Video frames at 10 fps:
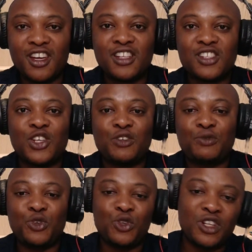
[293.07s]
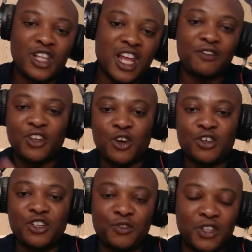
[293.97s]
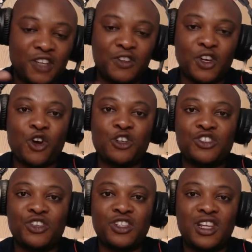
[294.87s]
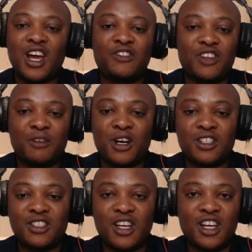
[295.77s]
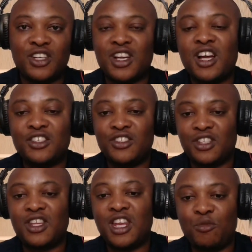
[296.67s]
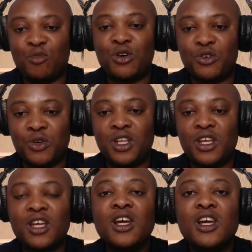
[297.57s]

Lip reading: So if you leave the country, the lifetime ISA, you can't use it anymore, really.